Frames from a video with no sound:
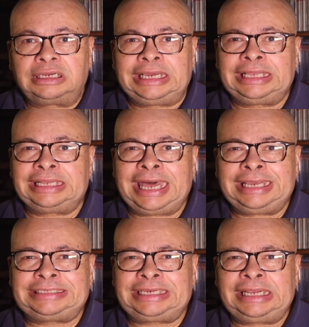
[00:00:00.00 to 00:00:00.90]
In
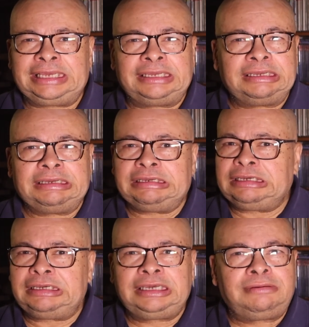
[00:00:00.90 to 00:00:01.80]
Atlantic City,
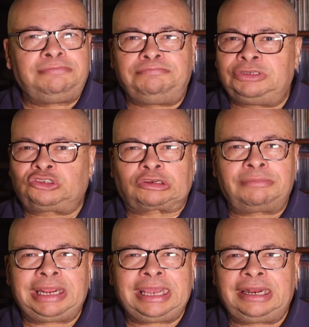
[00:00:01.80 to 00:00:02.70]
he
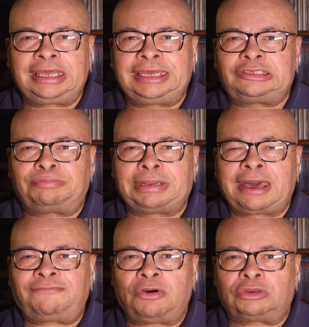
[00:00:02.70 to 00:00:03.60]
discriminated against
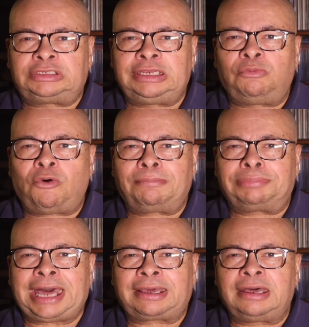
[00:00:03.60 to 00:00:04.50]
black folks, didn't want
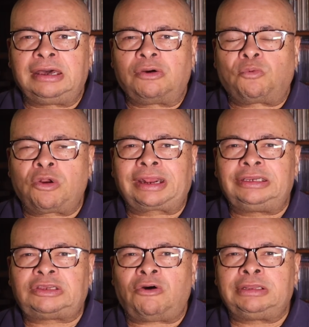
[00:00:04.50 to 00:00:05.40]
black
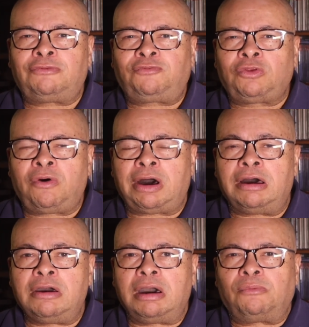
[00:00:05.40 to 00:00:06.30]
workers on the
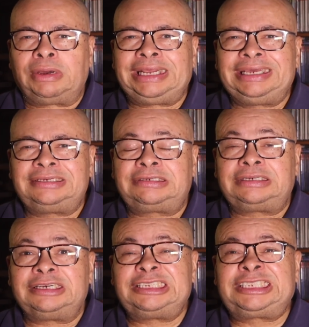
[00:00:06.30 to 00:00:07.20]
floor when
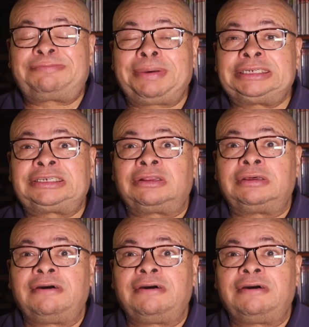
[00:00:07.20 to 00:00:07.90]
his special